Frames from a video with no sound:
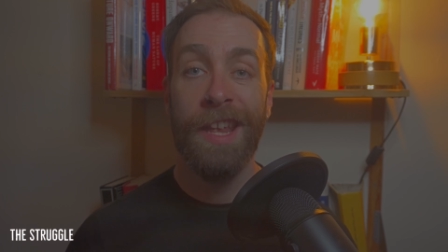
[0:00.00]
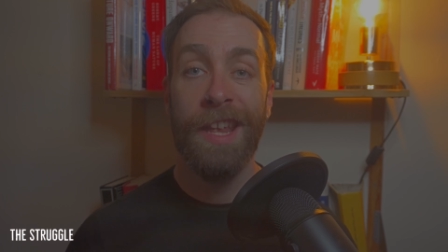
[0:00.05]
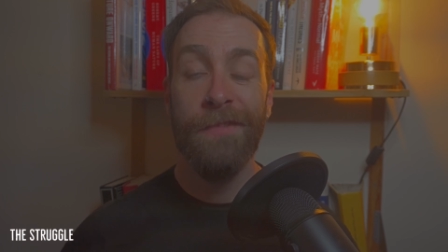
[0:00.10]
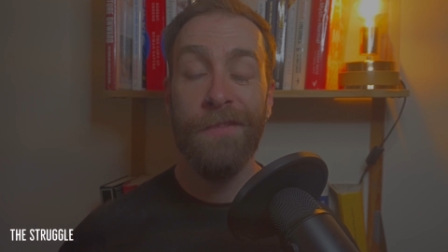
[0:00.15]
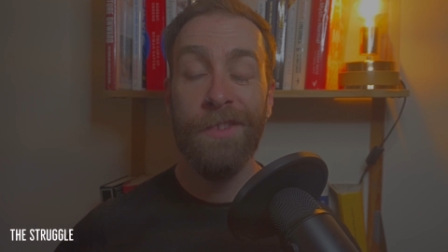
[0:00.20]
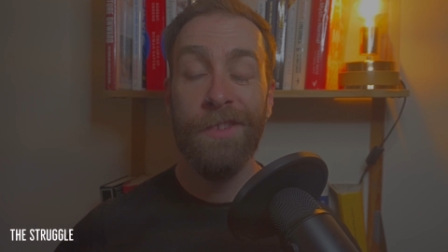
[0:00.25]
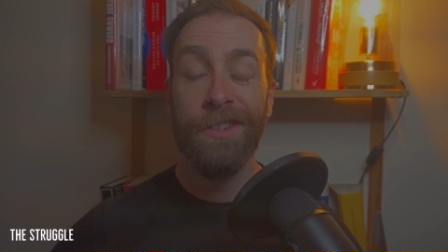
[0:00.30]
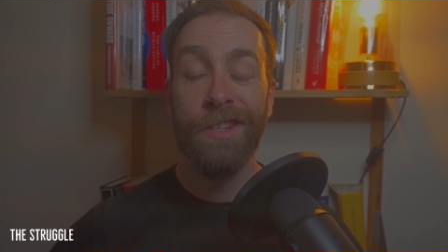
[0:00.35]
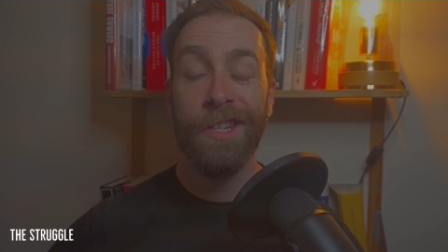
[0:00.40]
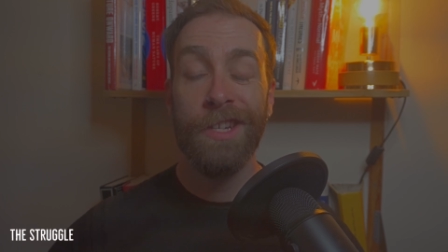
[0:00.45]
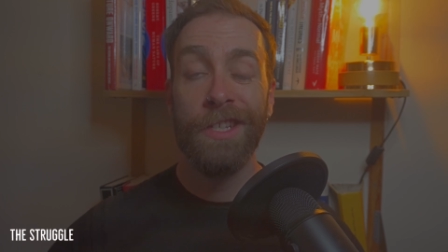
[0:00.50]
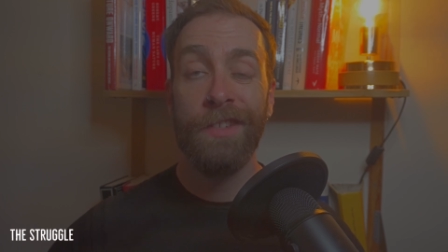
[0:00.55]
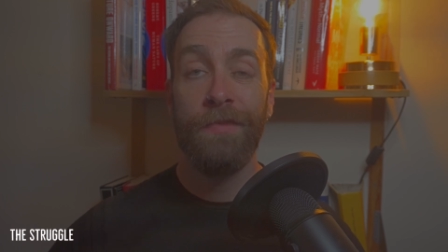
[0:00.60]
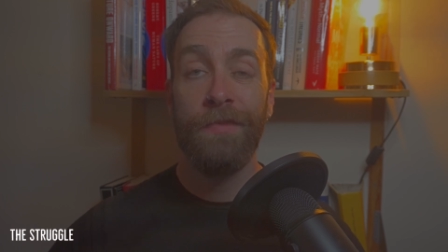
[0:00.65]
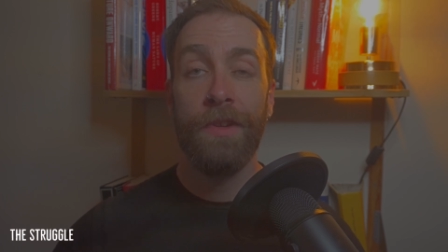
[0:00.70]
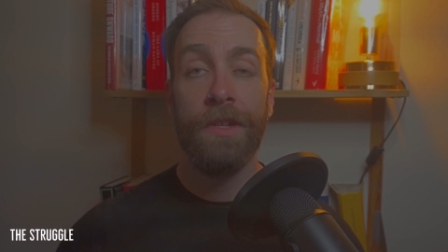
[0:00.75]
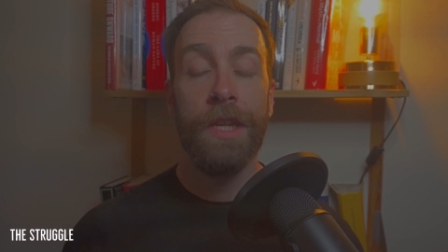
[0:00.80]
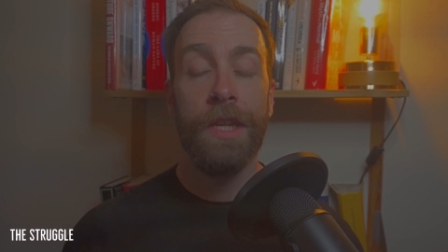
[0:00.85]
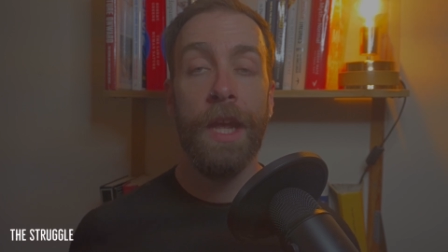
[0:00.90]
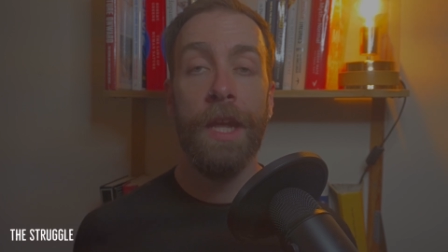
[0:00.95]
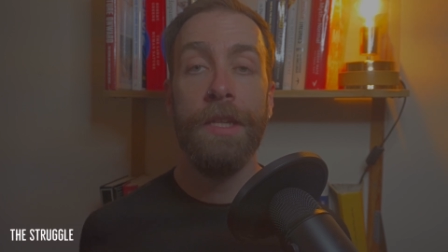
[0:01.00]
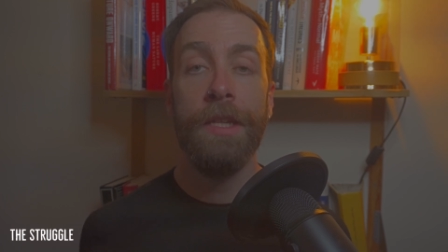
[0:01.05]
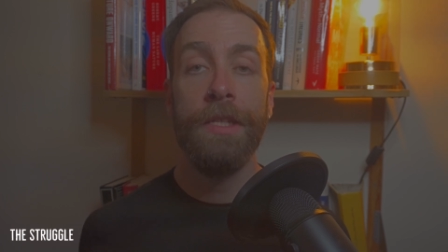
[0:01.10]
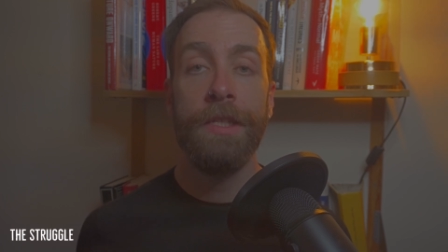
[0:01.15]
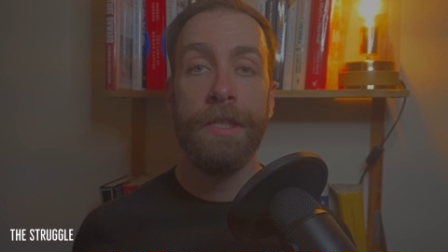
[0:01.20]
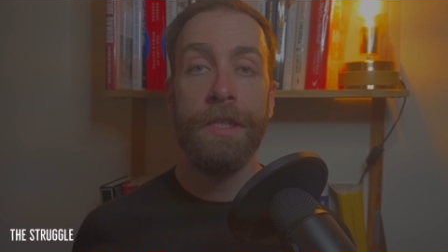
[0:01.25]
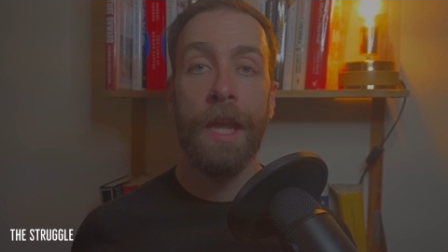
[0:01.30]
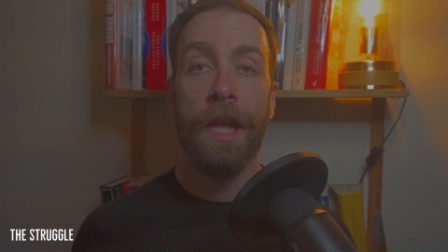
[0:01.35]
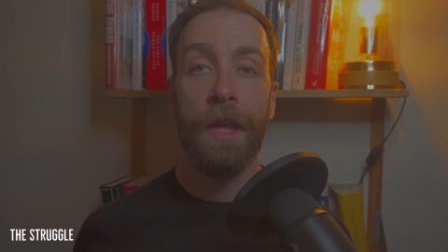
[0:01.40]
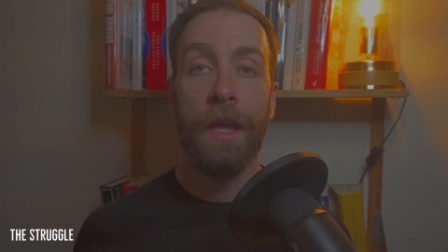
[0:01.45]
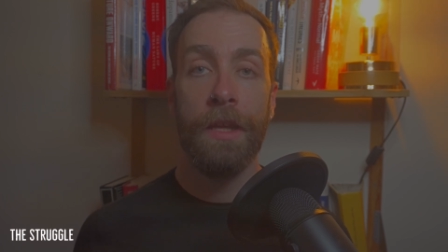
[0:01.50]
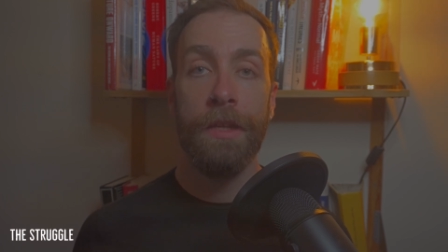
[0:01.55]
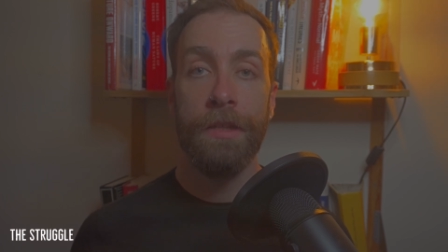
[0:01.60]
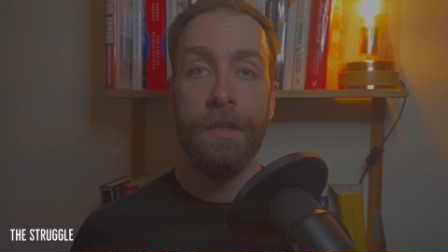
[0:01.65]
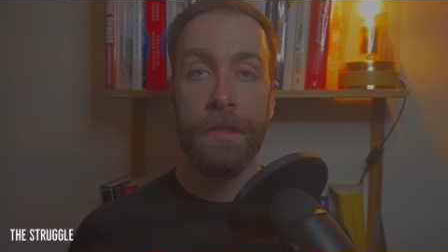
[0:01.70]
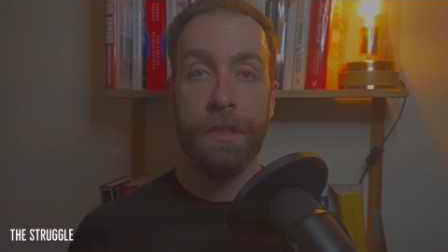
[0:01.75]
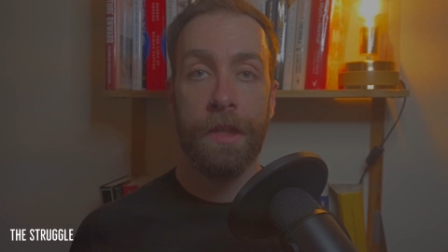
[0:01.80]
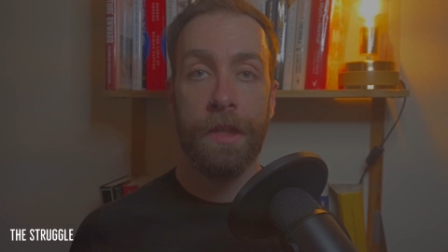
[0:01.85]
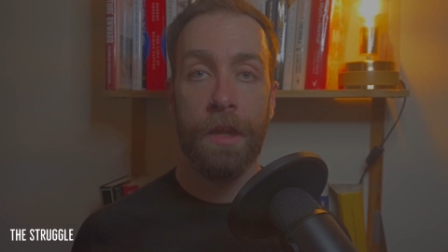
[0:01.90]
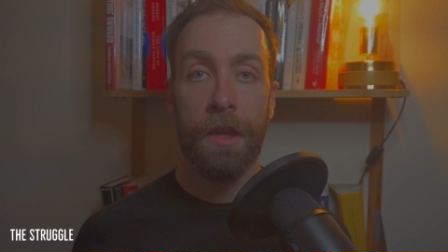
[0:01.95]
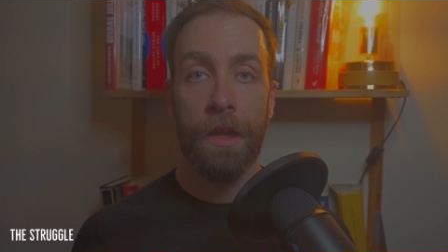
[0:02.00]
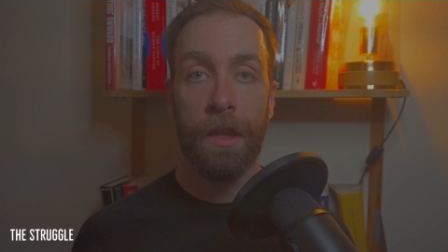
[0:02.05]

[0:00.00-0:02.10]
even just for 10 seconds.